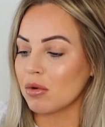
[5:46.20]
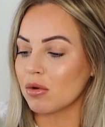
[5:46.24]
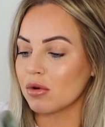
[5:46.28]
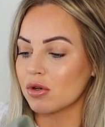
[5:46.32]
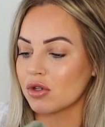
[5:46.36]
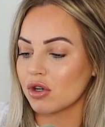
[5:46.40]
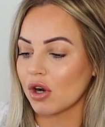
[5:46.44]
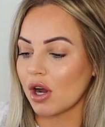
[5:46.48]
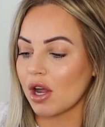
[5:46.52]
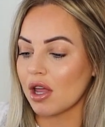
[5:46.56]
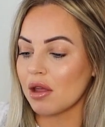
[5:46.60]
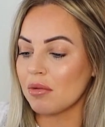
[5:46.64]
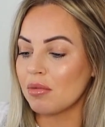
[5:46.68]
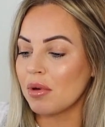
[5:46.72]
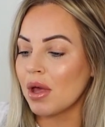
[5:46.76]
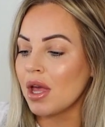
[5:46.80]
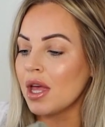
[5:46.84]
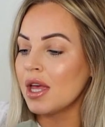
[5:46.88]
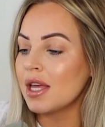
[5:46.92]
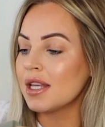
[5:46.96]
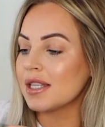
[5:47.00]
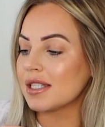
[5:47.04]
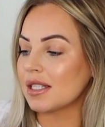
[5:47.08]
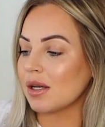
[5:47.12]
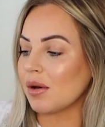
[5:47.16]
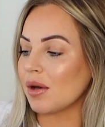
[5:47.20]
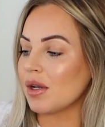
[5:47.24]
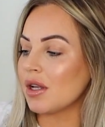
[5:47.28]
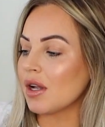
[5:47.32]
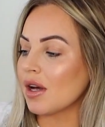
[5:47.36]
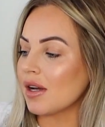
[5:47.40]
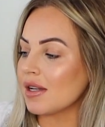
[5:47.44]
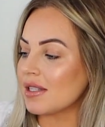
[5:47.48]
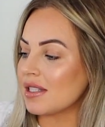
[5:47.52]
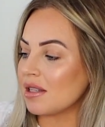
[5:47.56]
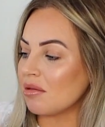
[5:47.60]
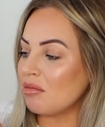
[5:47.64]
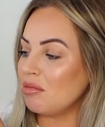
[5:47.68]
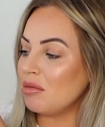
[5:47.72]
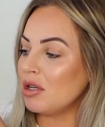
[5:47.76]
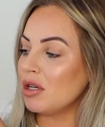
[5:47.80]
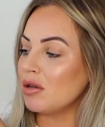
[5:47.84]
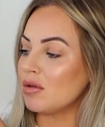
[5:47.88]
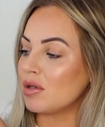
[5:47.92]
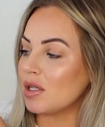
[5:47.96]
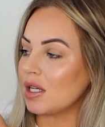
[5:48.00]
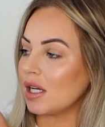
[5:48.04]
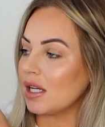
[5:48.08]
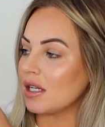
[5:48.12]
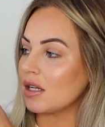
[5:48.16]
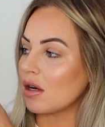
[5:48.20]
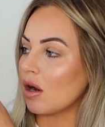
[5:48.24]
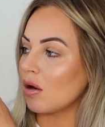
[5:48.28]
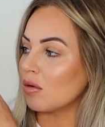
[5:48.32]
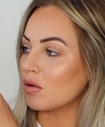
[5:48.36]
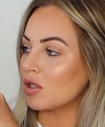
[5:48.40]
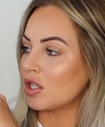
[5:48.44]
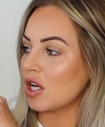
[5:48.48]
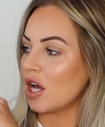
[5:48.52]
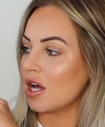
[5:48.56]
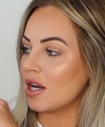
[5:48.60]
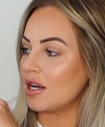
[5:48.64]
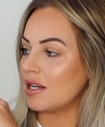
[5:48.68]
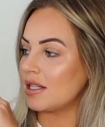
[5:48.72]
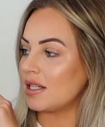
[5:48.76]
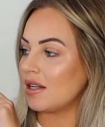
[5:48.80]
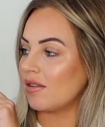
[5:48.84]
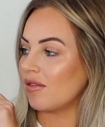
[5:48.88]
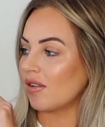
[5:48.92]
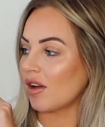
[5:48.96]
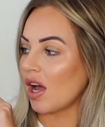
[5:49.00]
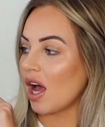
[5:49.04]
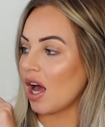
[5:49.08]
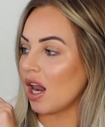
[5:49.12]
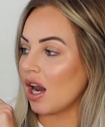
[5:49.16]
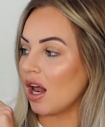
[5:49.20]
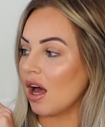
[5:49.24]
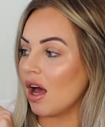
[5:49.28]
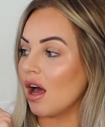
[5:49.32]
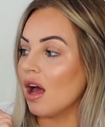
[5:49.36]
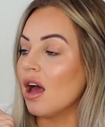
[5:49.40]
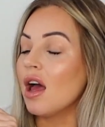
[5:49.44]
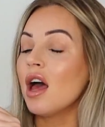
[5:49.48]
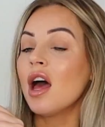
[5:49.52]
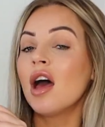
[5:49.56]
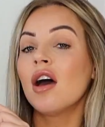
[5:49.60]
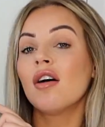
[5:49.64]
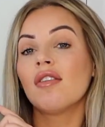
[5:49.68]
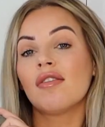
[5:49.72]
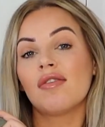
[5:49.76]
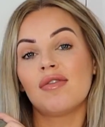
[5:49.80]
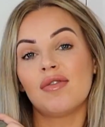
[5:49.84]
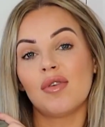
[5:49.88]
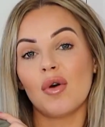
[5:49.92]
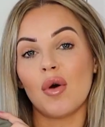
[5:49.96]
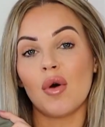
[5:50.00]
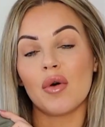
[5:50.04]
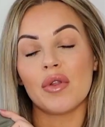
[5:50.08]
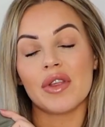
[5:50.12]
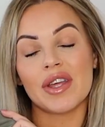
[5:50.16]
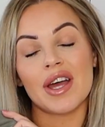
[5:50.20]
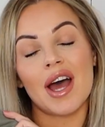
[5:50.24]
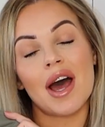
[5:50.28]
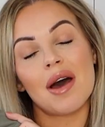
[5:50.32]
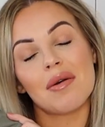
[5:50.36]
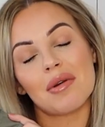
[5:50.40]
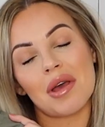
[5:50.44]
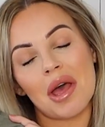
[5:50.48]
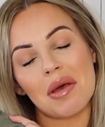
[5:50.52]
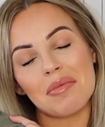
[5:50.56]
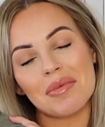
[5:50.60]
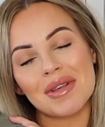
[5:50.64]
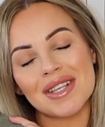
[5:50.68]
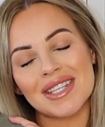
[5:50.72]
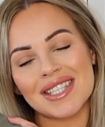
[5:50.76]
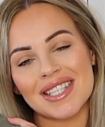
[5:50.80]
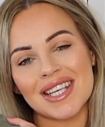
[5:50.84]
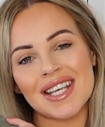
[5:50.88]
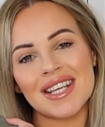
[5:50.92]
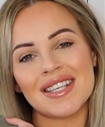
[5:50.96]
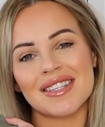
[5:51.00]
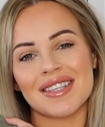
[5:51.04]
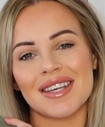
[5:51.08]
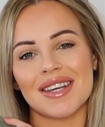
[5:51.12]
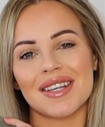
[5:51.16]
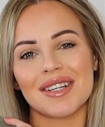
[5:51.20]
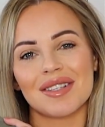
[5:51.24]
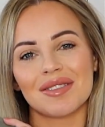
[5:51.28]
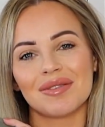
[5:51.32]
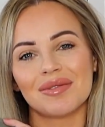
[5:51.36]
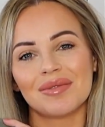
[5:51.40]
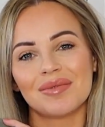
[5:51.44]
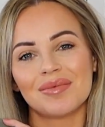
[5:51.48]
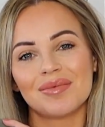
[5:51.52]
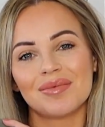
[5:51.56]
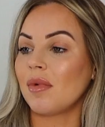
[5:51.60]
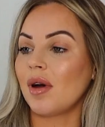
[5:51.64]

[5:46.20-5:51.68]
wardrobe. So a nice muted alternative color for the upcoming season.